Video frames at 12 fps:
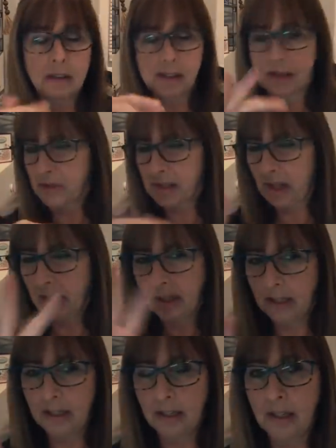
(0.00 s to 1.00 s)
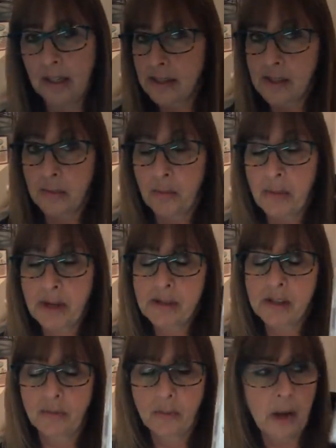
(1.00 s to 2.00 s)
because it was kind of hidden in some of my
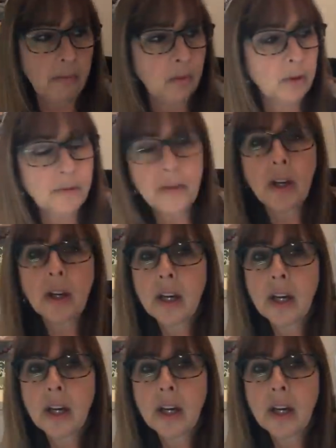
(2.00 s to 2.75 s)
stuff when I moved.